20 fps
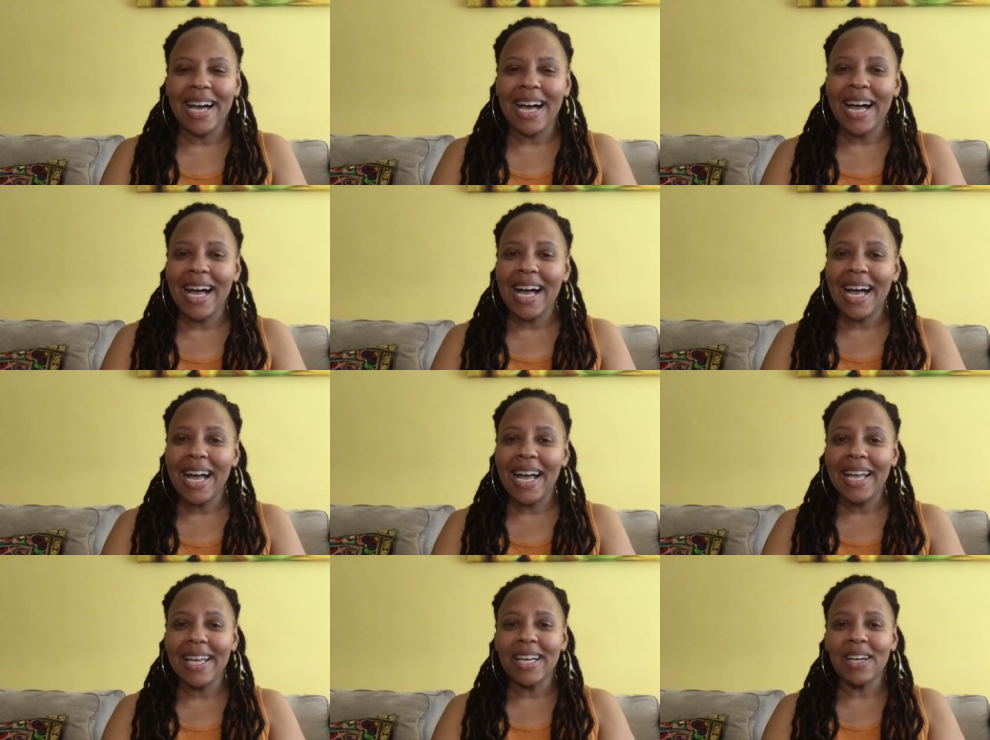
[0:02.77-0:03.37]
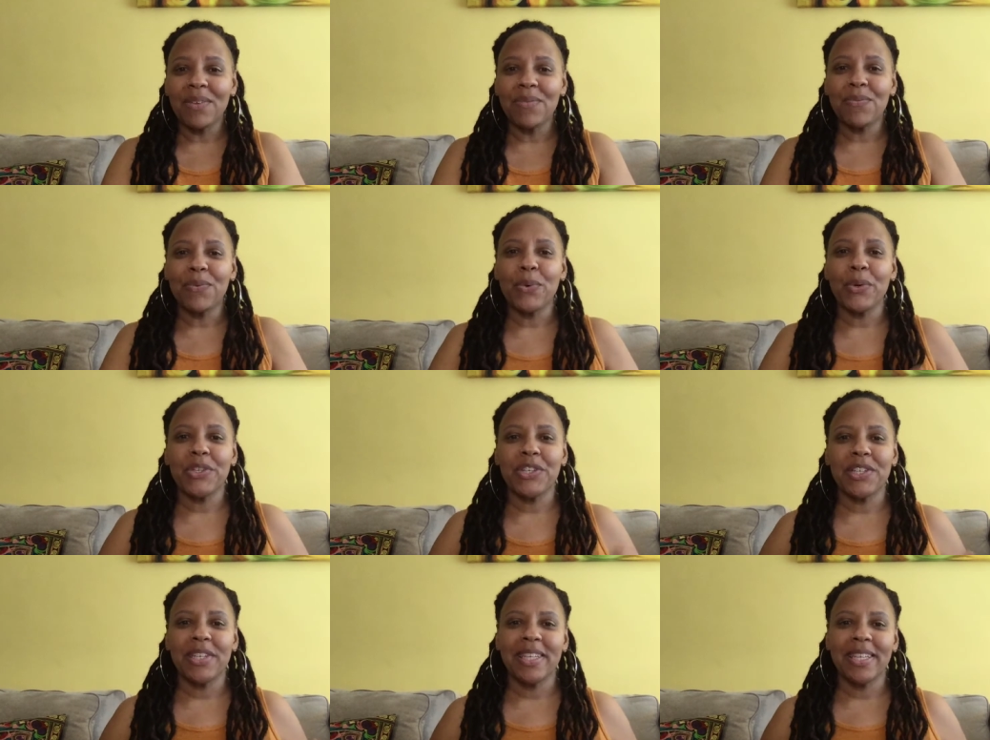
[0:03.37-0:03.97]
I
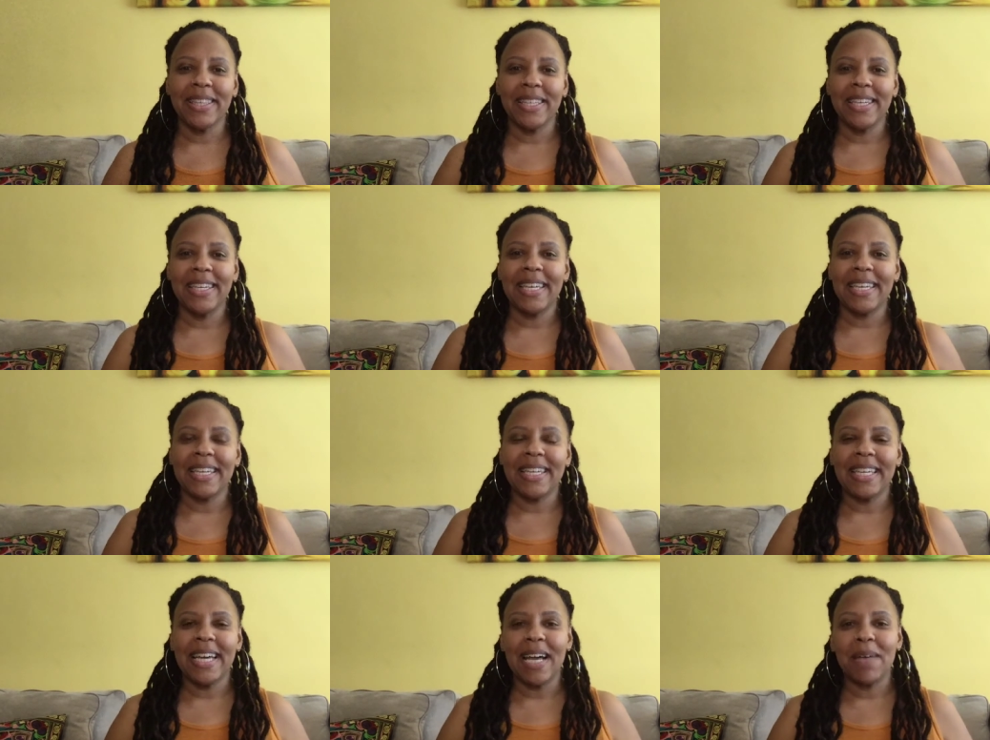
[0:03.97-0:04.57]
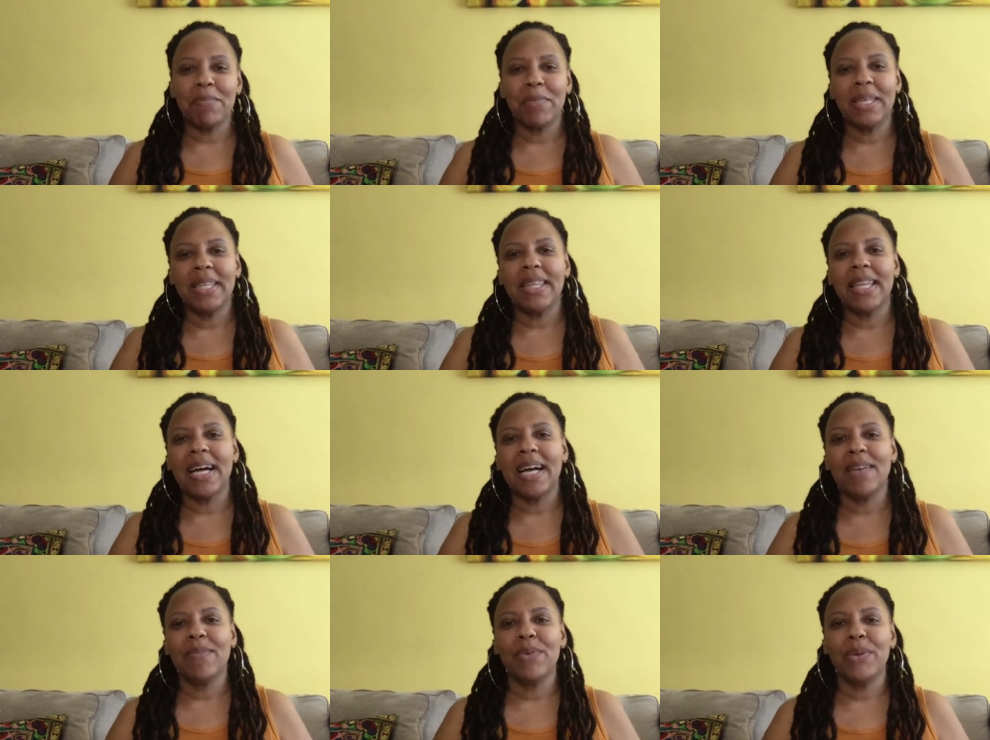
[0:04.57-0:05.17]
unfortunately cannot be
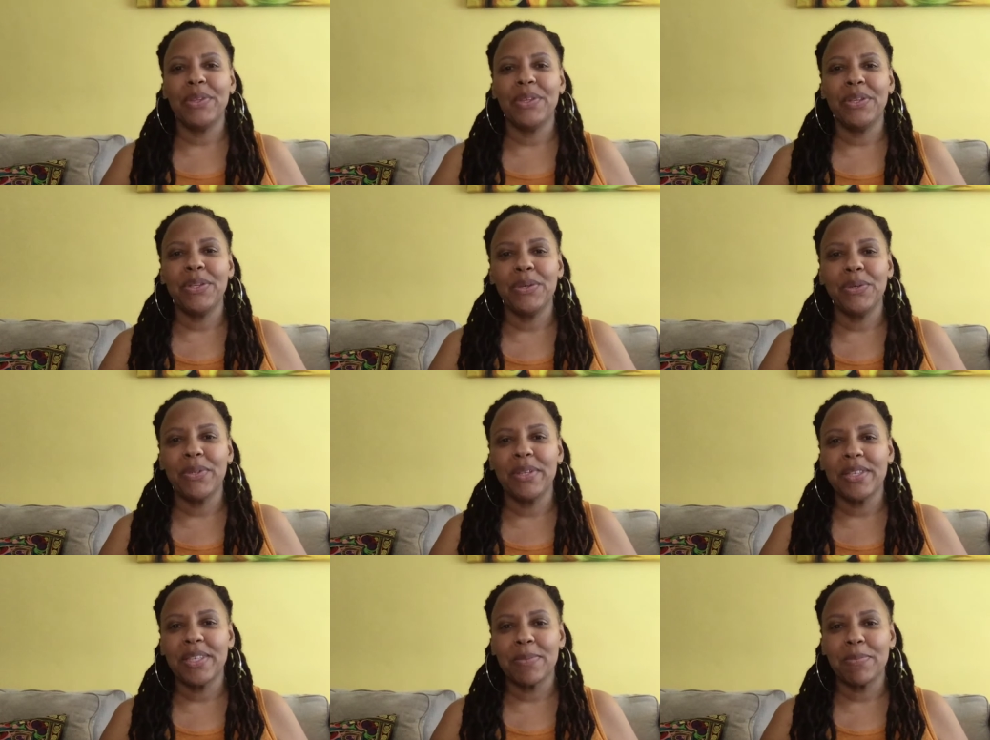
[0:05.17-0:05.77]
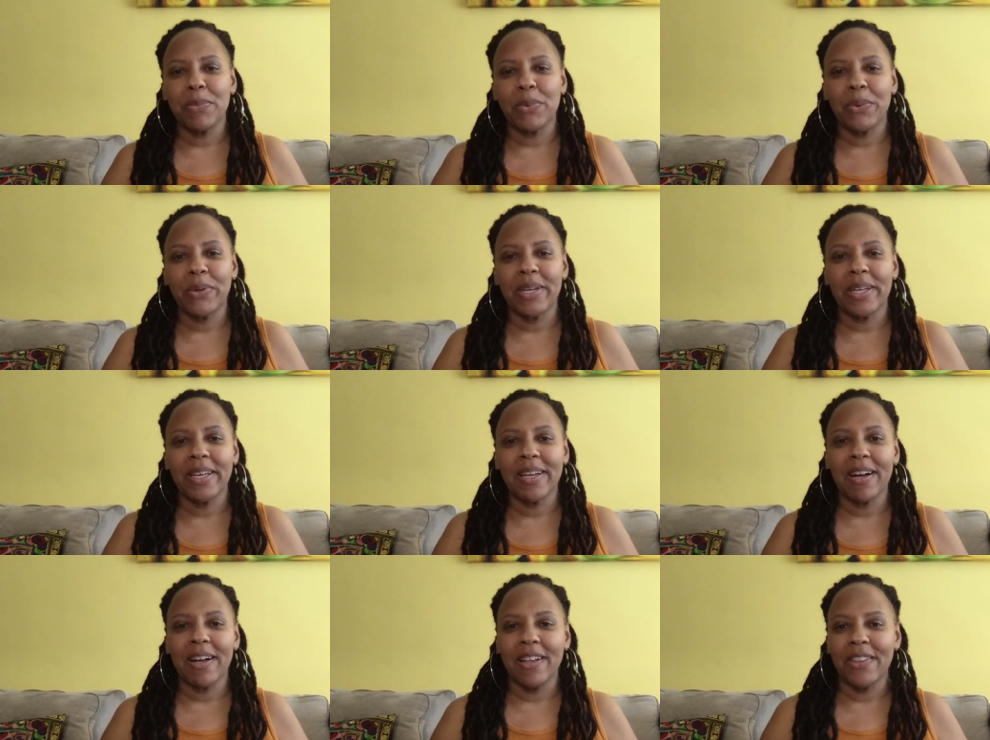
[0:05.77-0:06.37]
live with you this
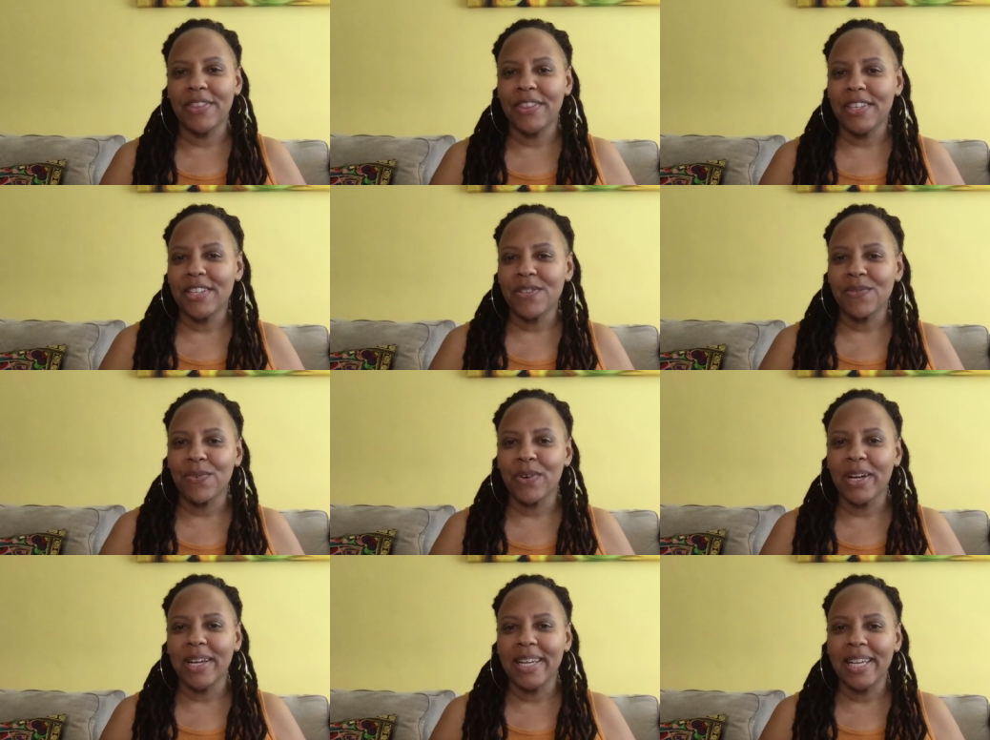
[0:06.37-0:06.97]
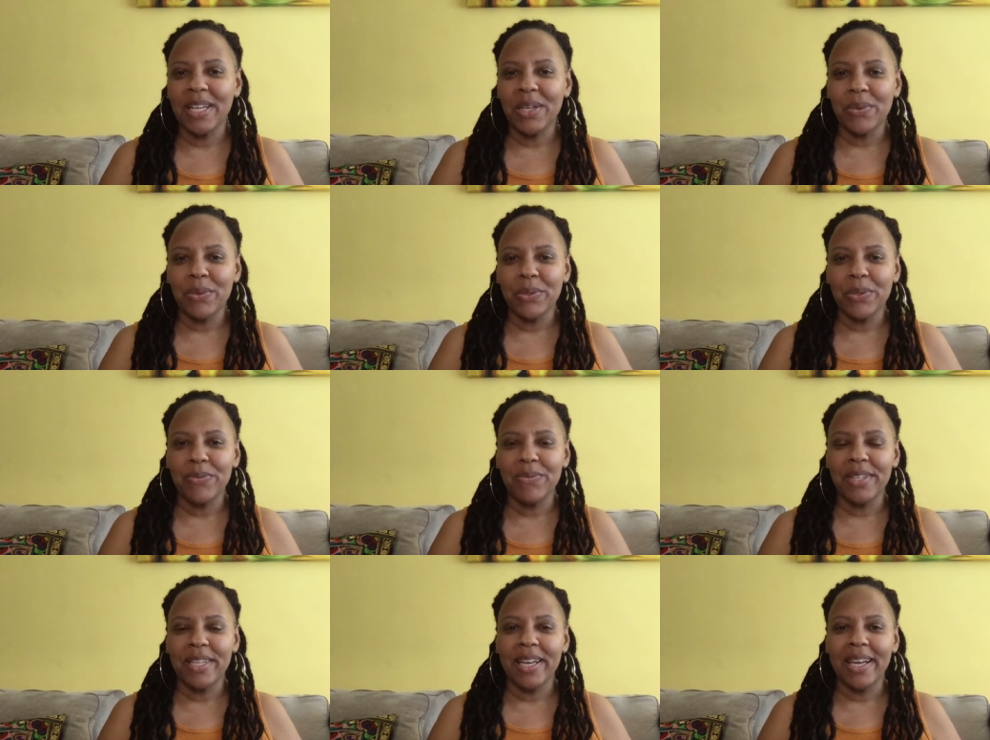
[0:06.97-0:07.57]
morning on this Friday
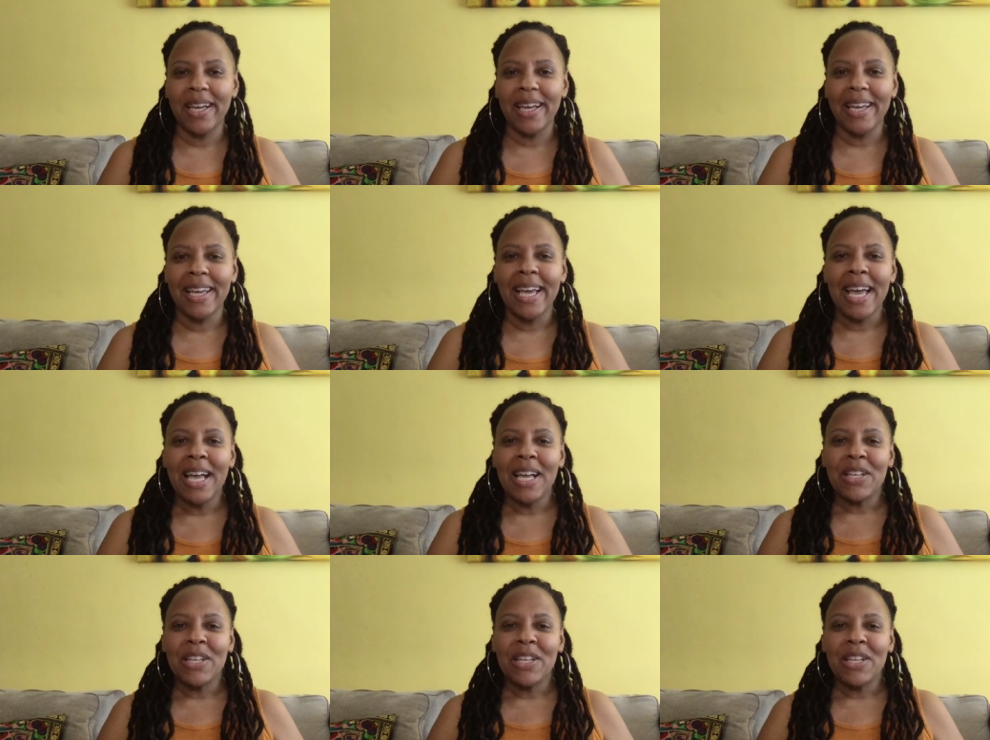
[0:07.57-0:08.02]
Groove Day,